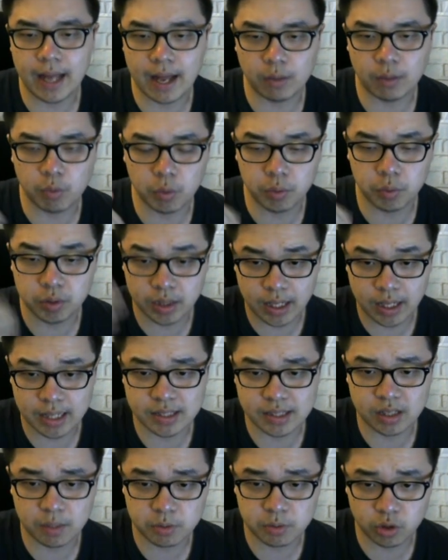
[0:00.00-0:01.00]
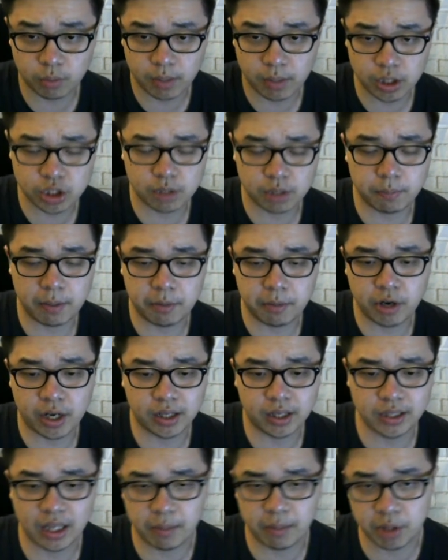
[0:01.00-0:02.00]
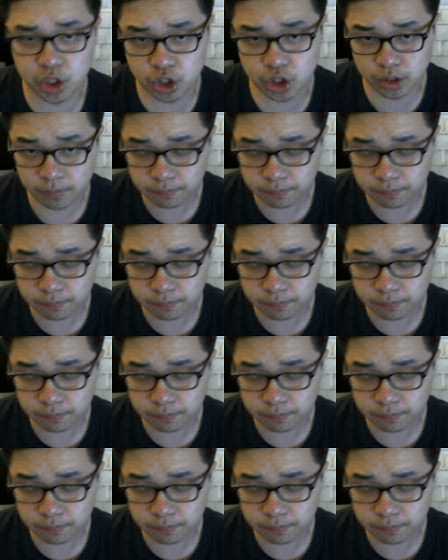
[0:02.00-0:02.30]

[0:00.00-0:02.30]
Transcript: and we wouldn't absorb so much Baby Dragon damage.